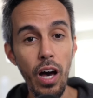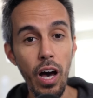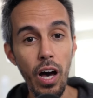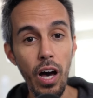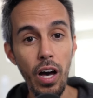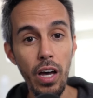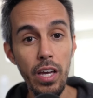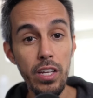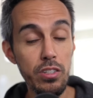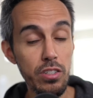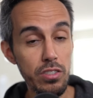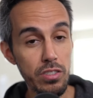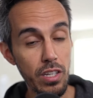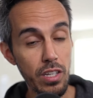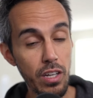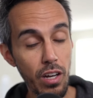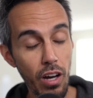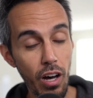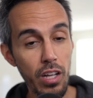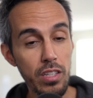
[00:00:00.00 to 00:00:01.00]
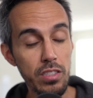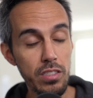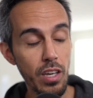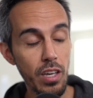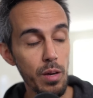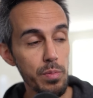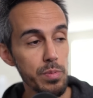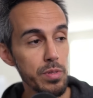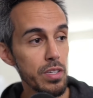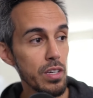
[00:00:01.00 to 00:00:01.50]
interesting
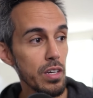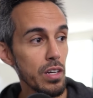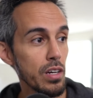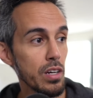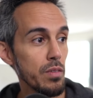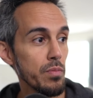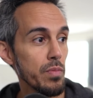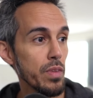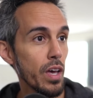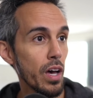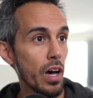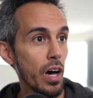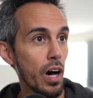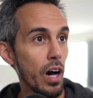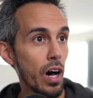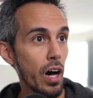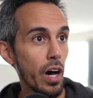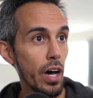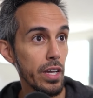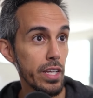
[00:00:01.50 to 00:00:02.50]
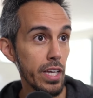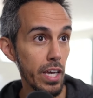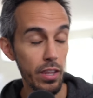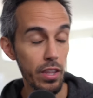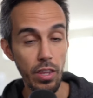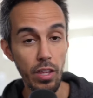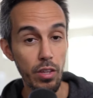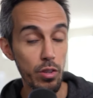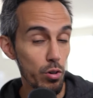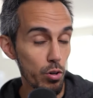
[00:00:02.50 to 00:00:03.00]
concepts here. And again,
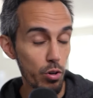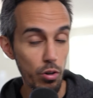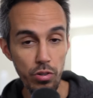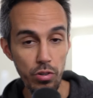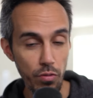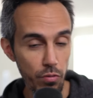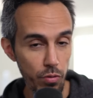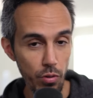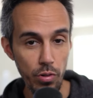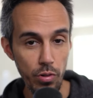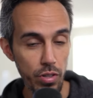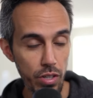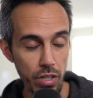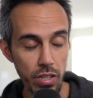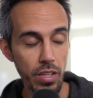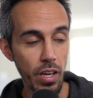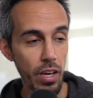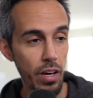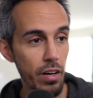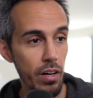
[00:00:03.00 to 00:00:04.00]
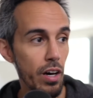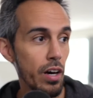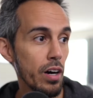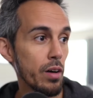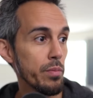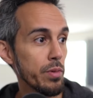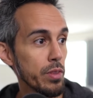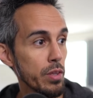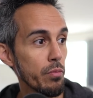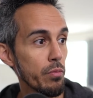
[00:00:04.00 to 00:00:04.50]
they'll go into full detail
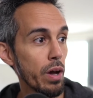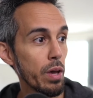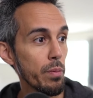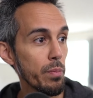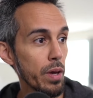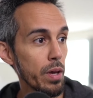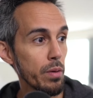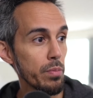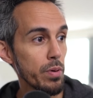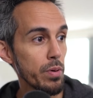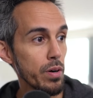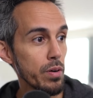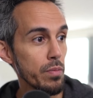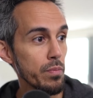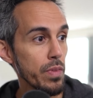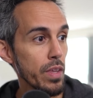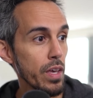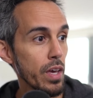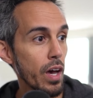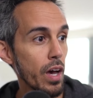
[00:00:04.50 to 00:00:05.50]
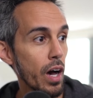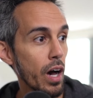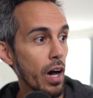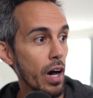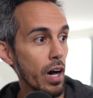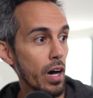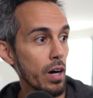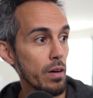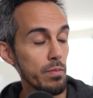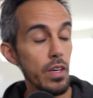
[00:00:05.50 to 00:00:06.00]
in the white paper.
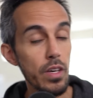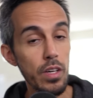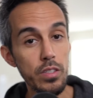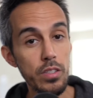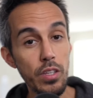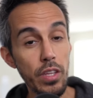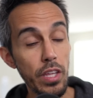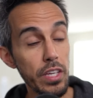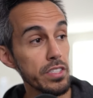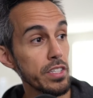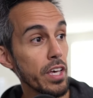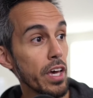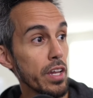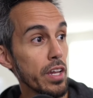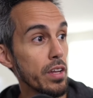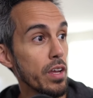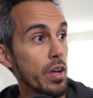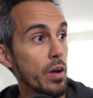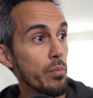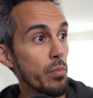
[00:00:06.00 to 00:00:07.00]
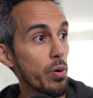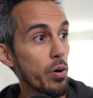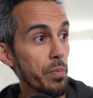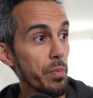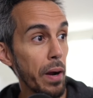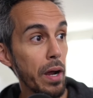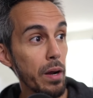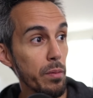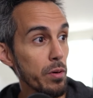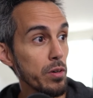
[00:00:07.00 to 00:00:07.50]
So they said,
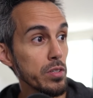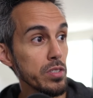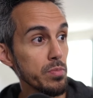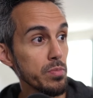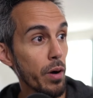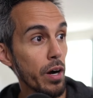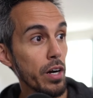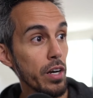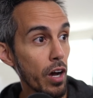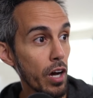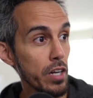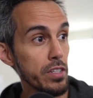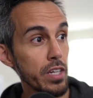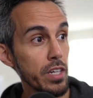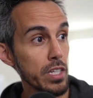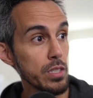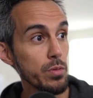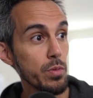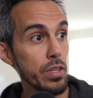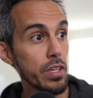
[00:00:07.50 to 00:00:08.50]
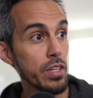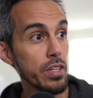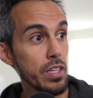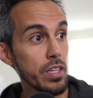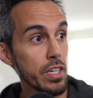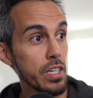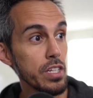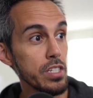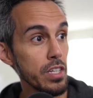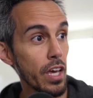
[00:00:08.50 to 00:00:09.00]
programmable smart contracts within
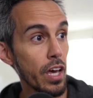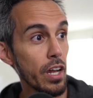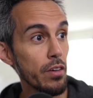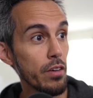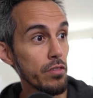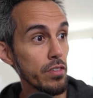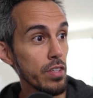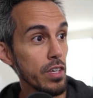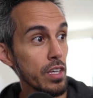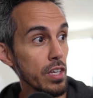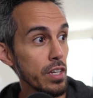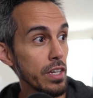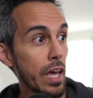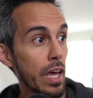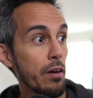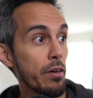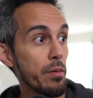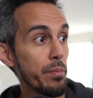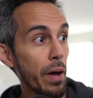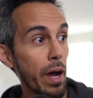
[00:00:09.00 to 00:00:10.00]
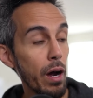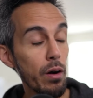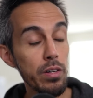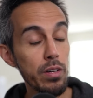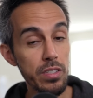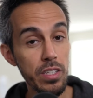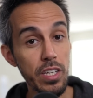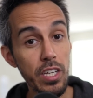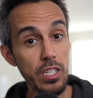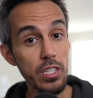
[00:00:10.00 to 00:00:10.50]
each NFT now
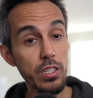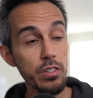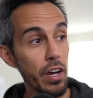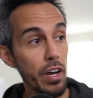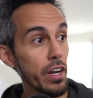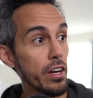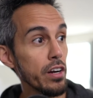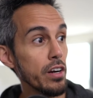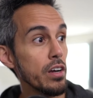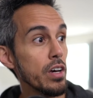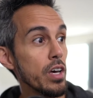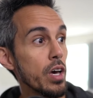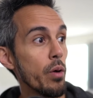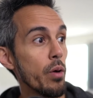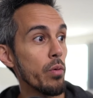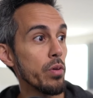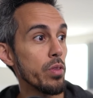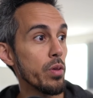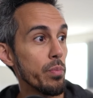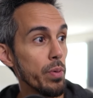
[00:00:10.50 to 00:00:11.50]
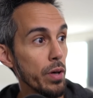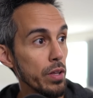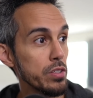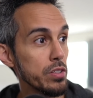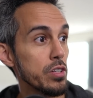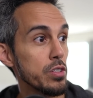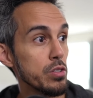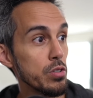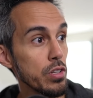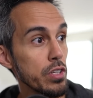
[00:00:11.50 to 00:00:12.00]
empowers each creator with the ability
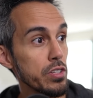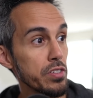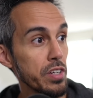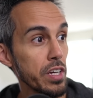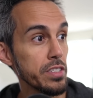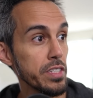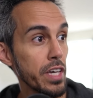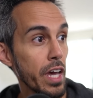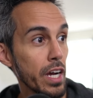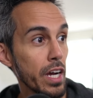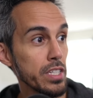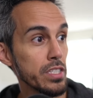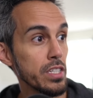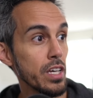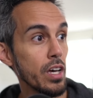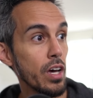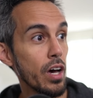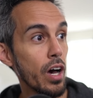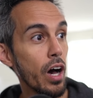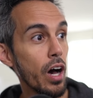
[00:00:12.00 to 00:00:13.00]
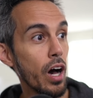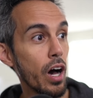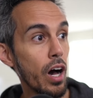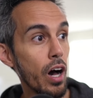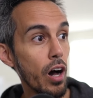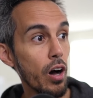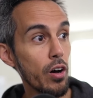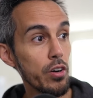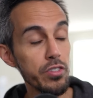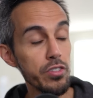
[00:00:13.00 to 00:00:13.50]
to truly transact
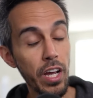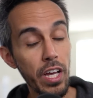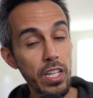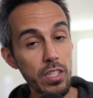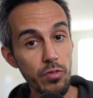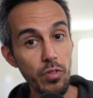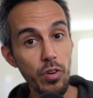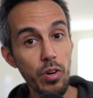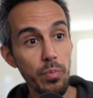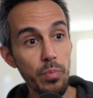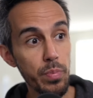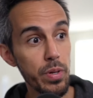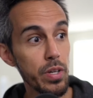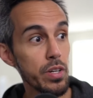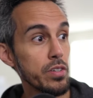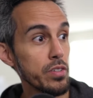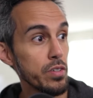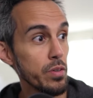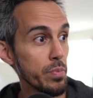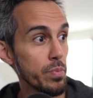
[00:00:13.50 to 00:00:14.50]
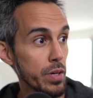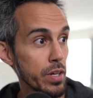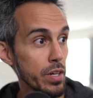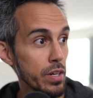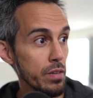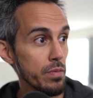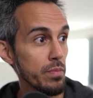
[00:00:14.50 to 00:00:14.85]
or transfer peer-to-peer.